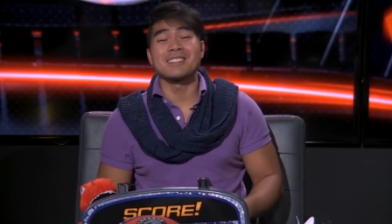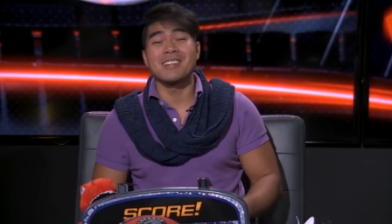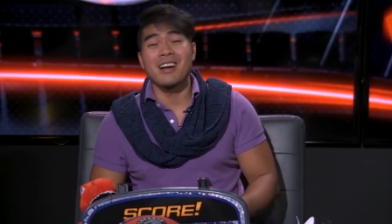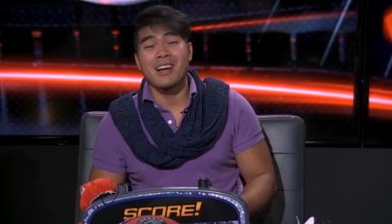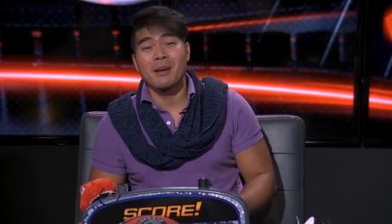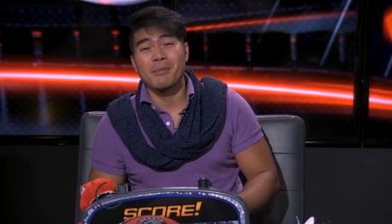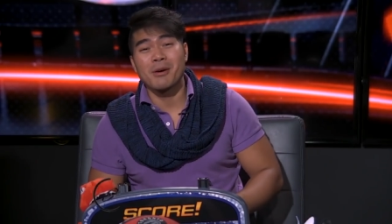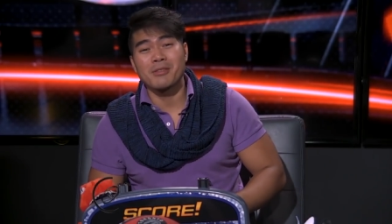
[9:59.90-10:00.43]

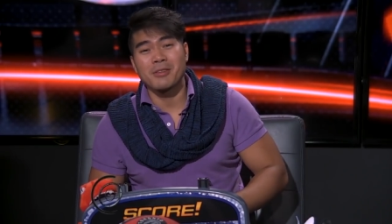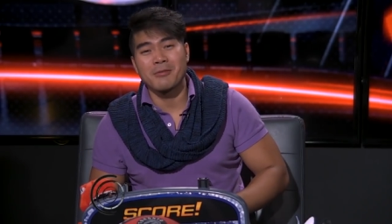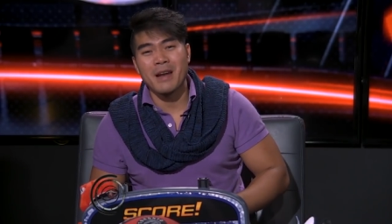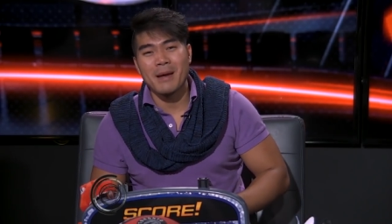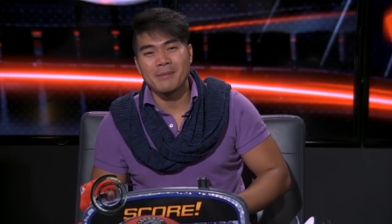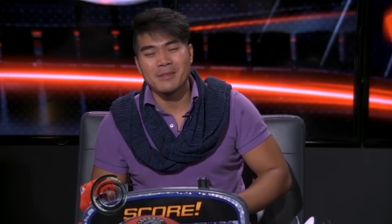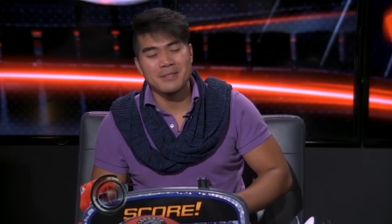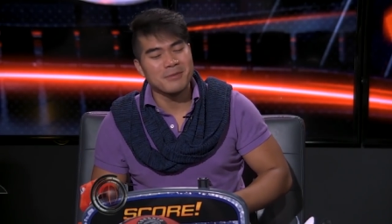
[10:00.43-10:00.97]
talk about the
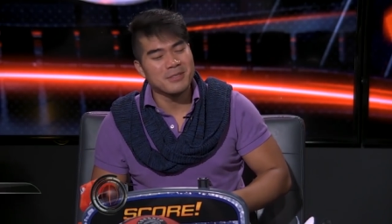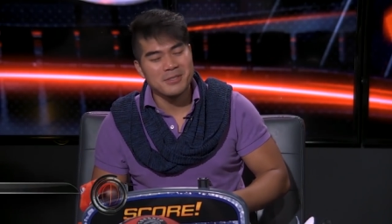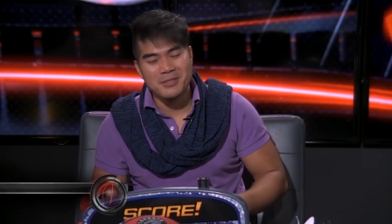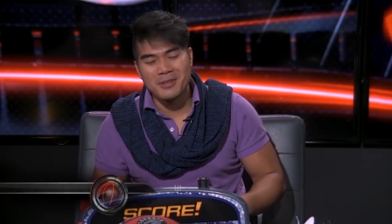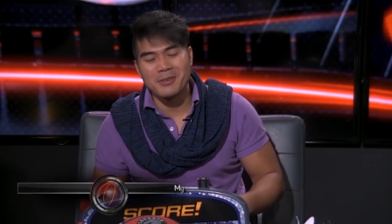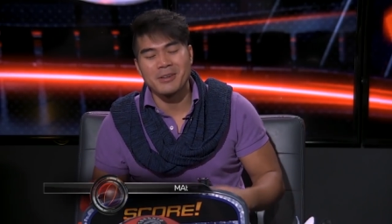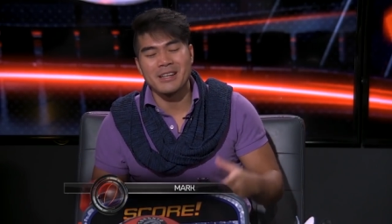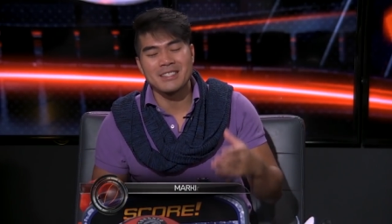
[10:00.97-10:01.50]
Raptors. We're
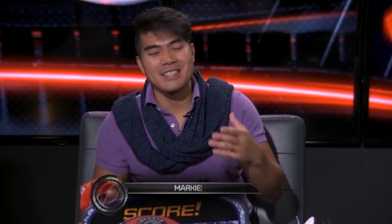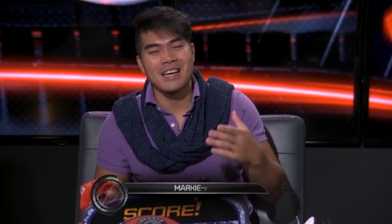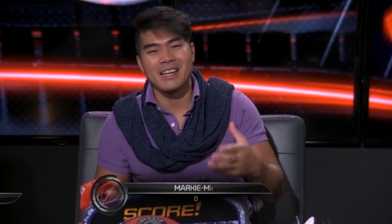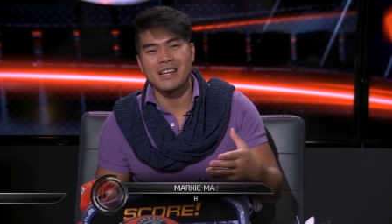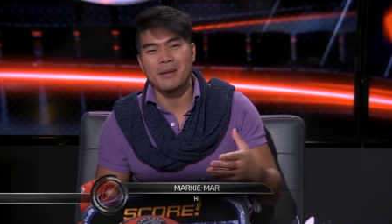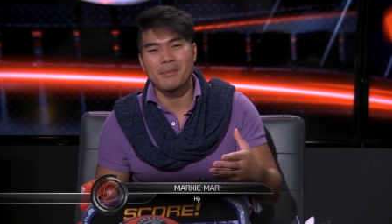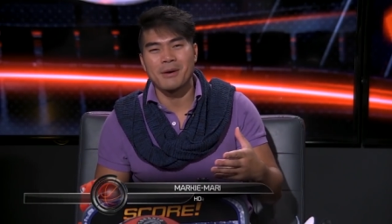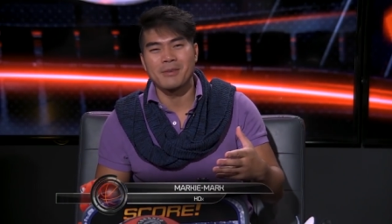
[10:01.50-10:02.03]
so
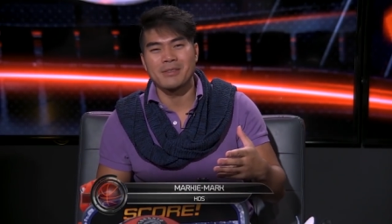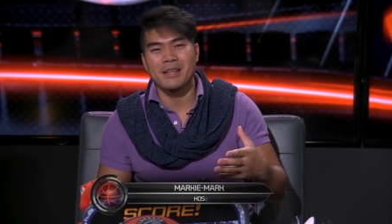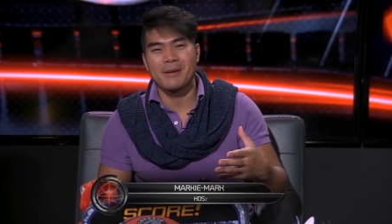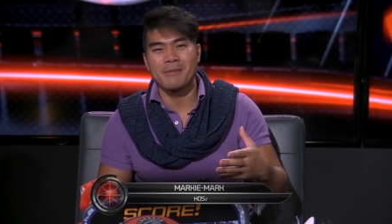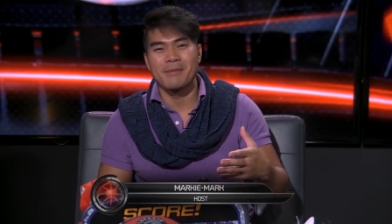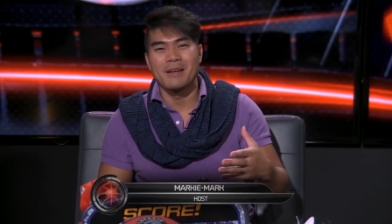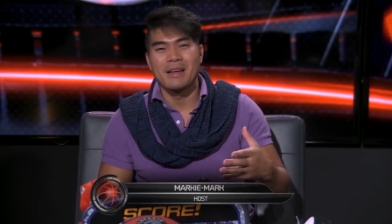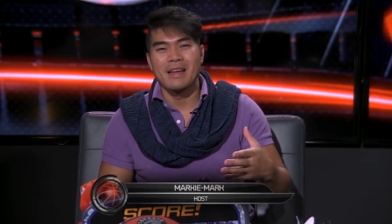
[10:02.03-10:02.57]
excited about
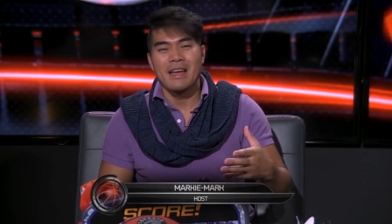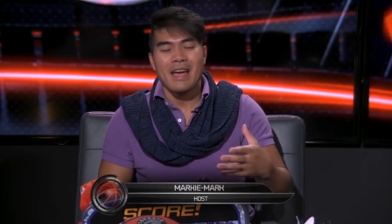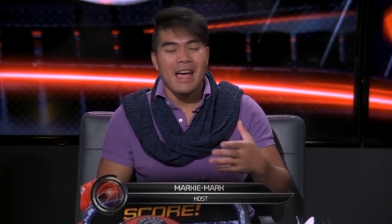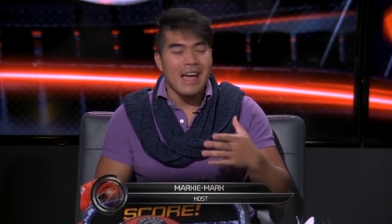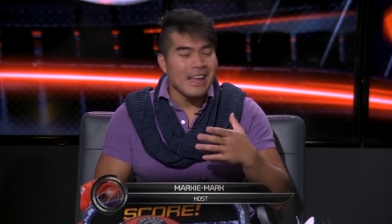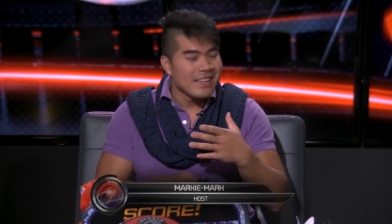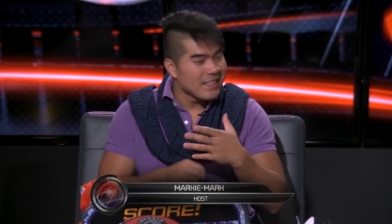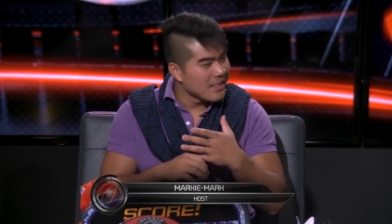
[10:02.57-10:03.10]
them.
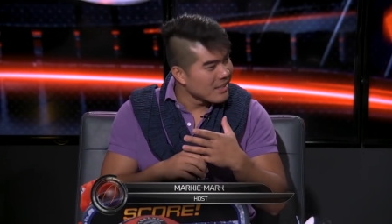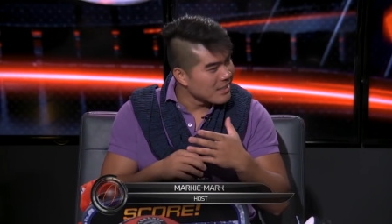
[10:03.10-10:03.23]
Anything you